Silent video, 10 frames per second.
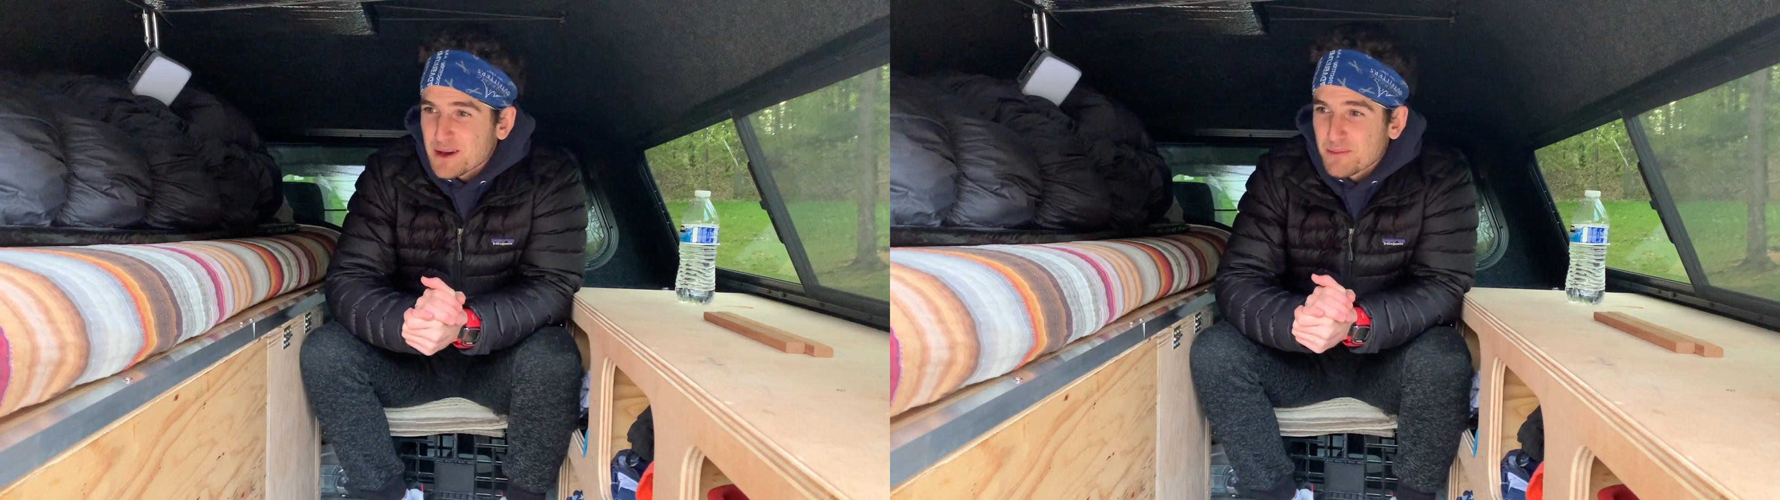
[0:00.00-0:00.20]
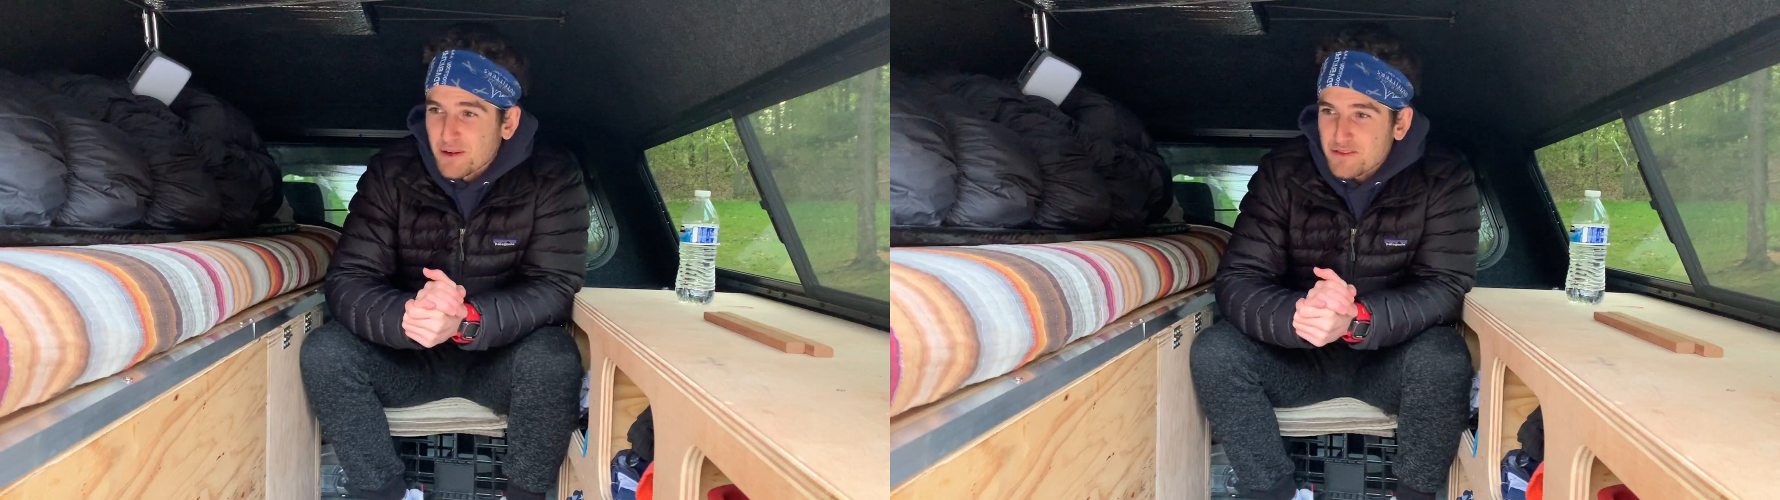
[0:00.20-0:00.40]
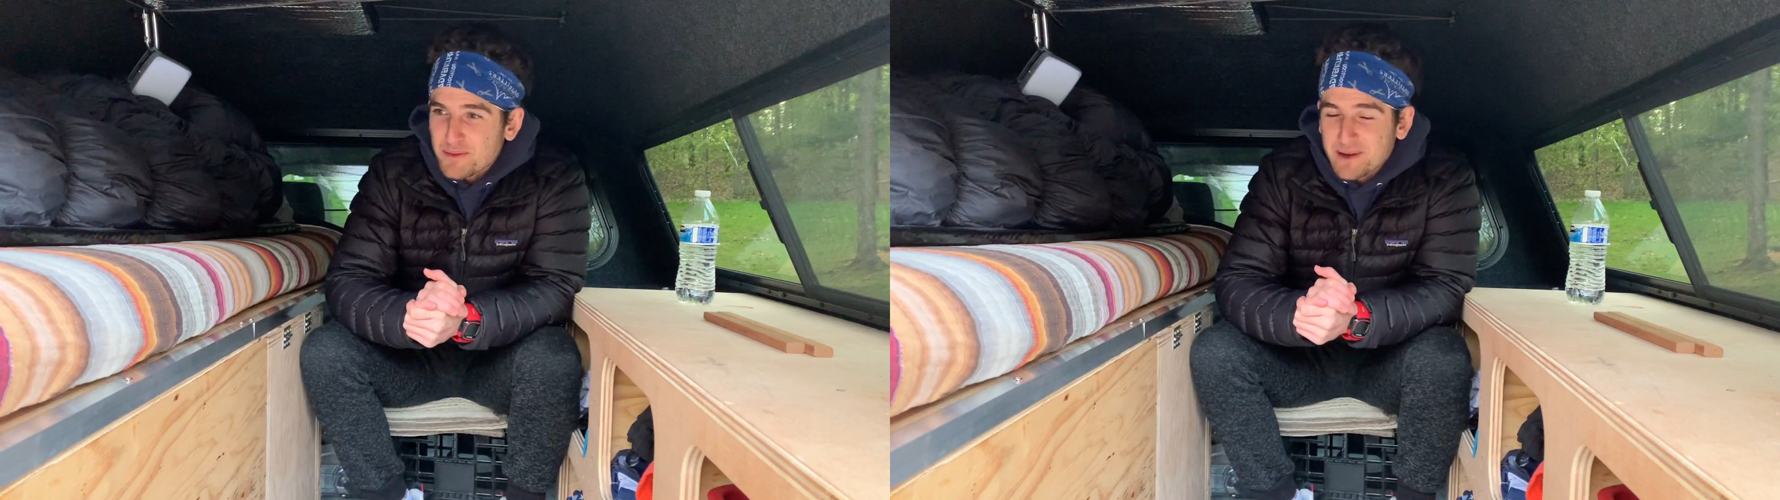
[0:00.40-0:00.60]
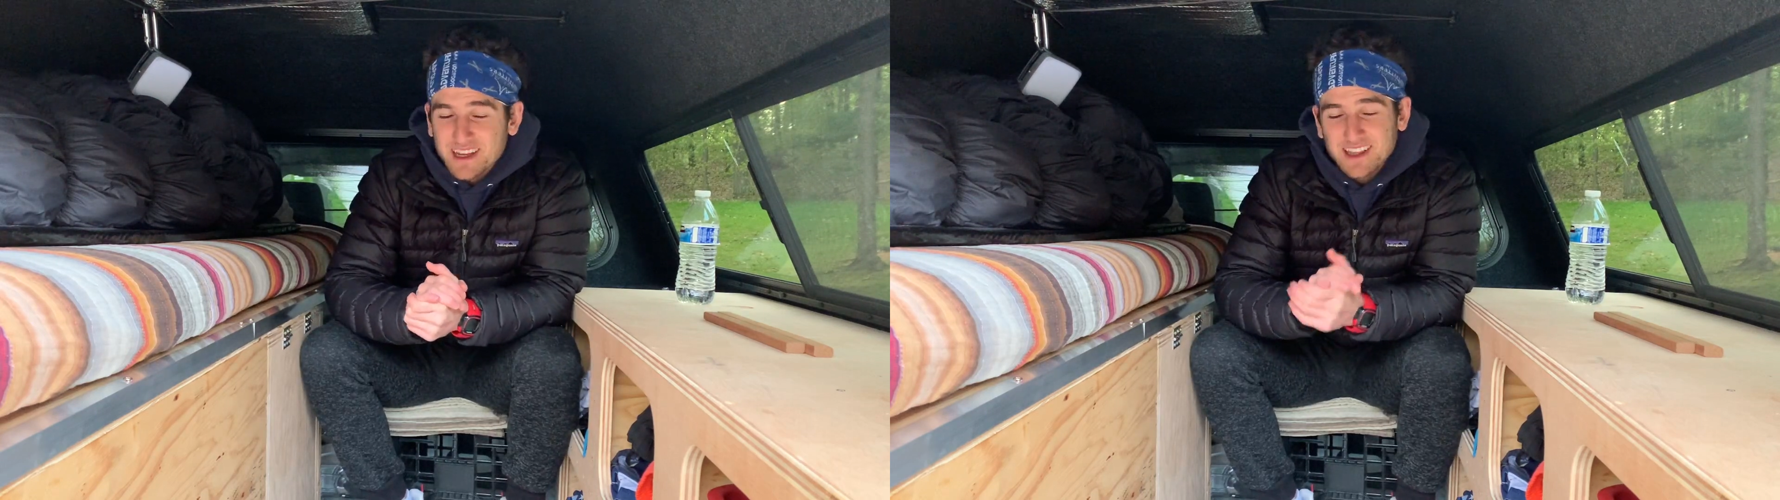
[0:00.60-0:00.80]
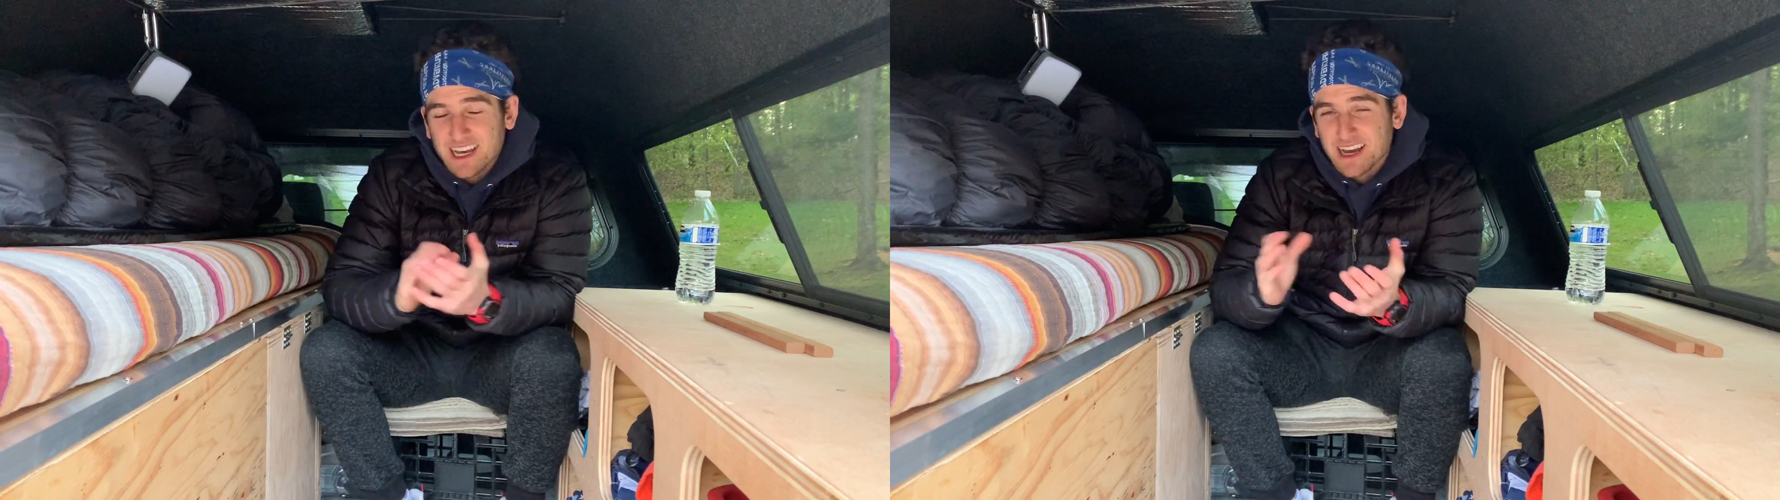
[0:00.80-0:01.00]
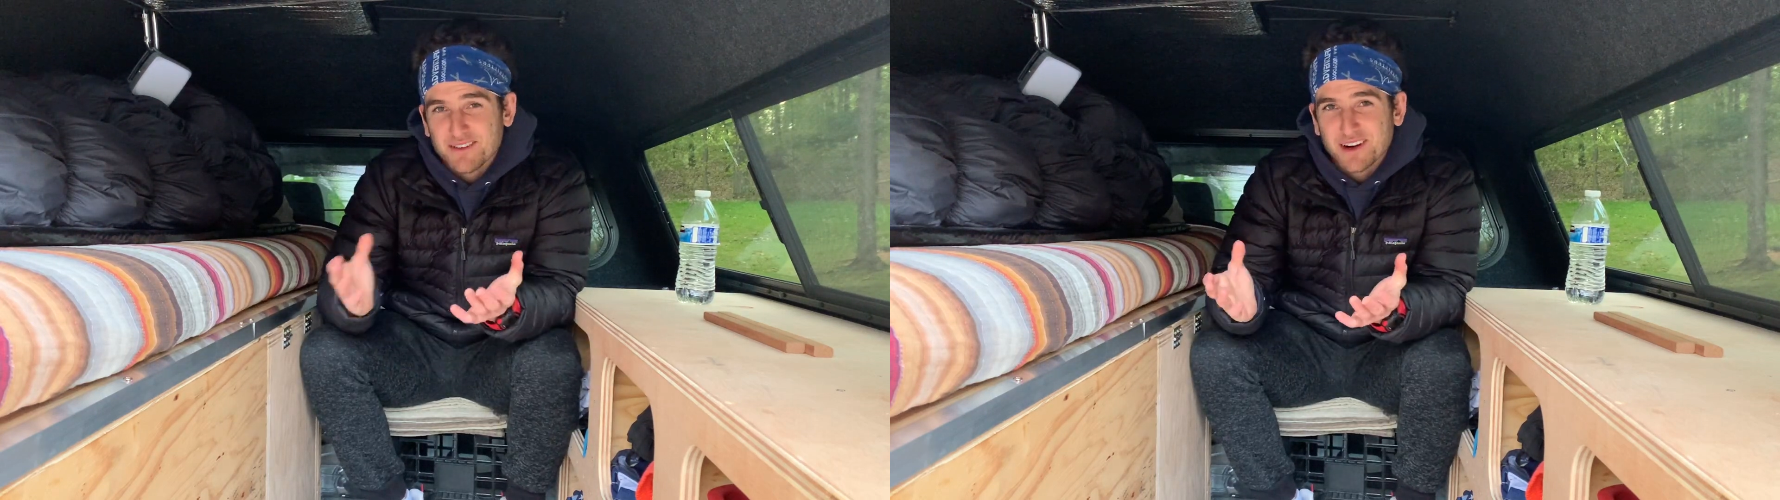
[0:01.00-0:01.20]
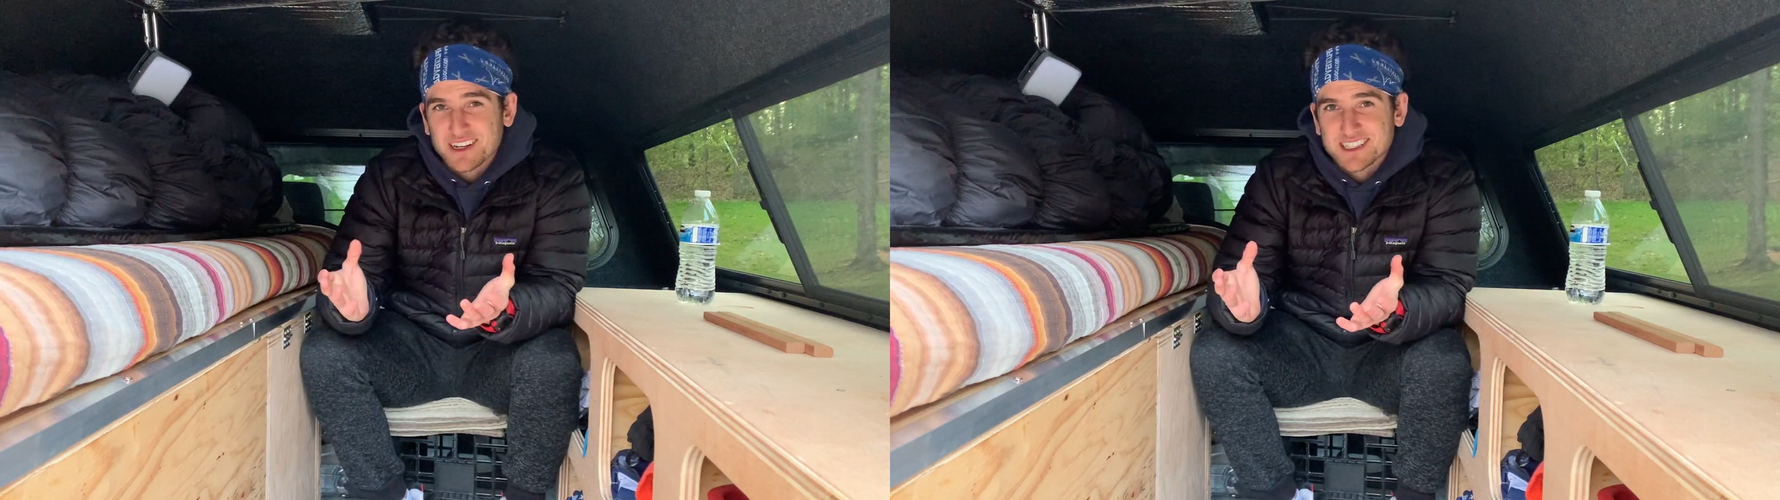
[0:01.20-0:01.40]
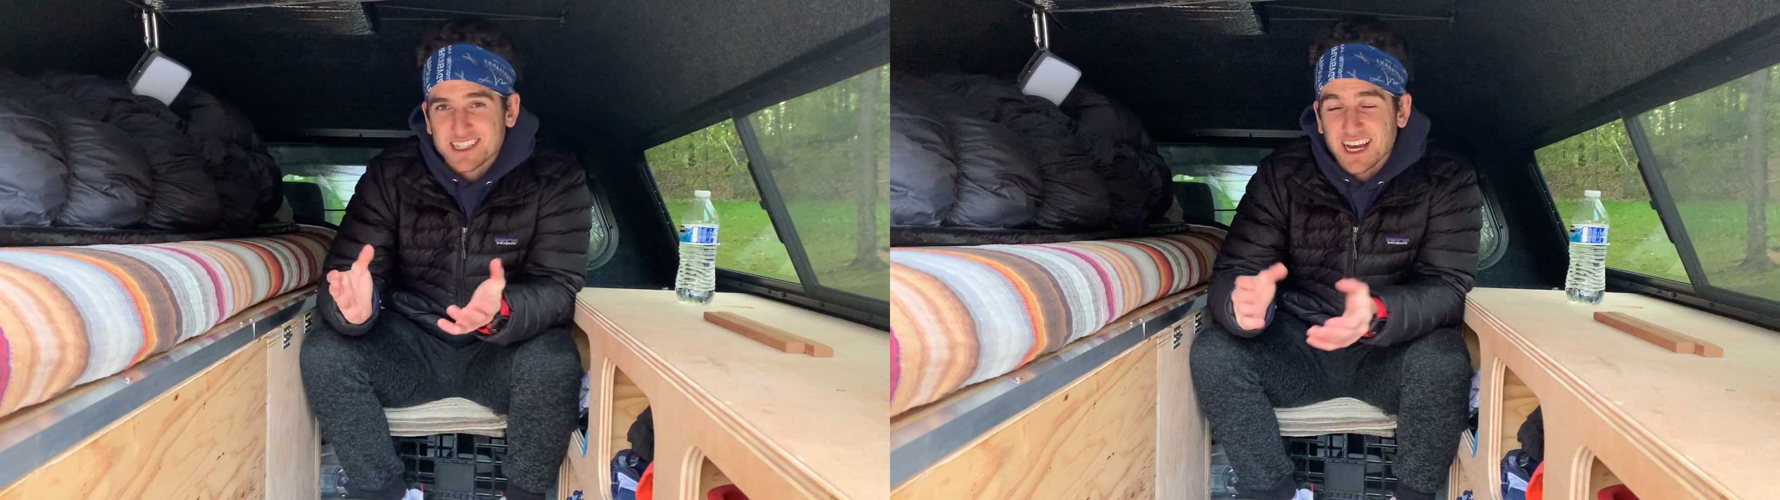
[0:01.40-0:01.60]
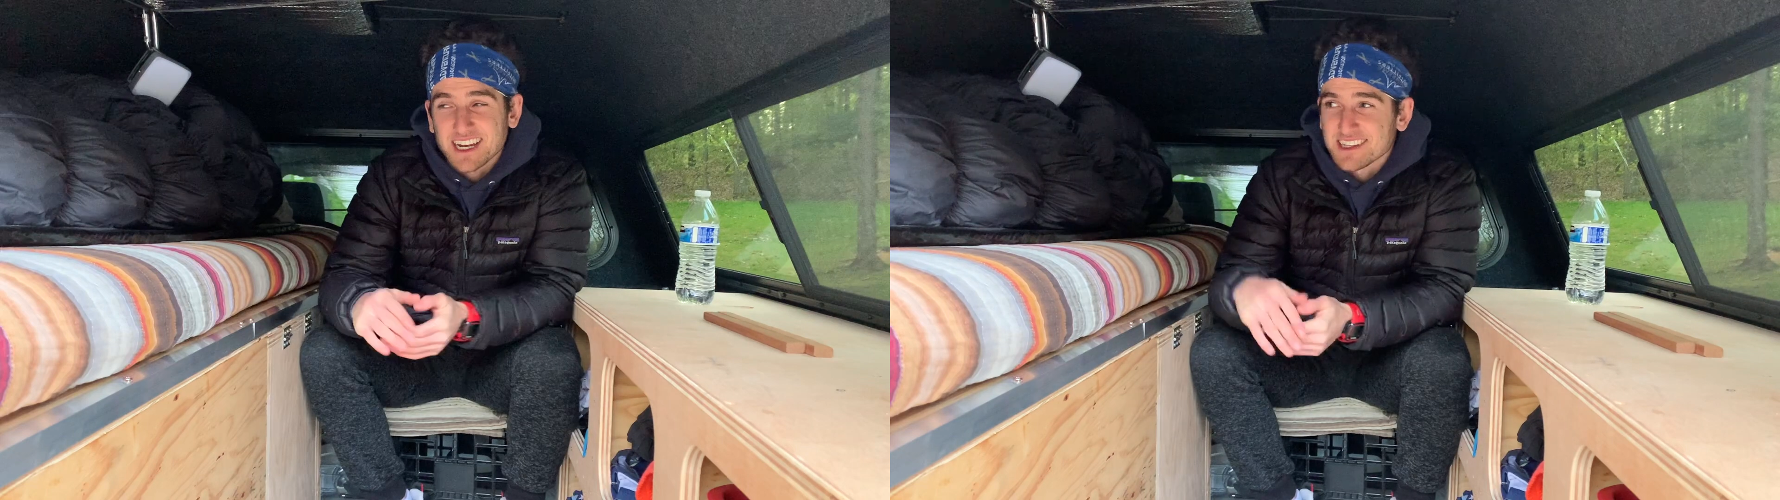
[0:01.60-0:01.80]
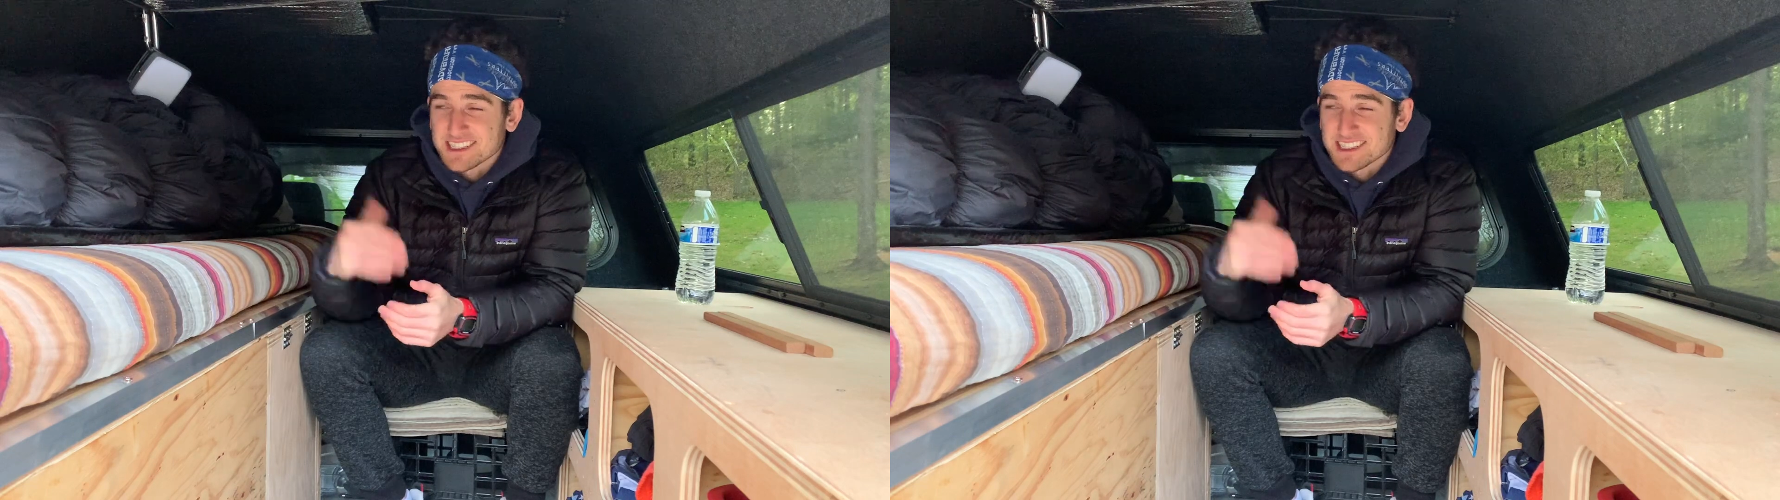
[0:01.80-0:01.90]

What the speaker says: But for me, like I've already said,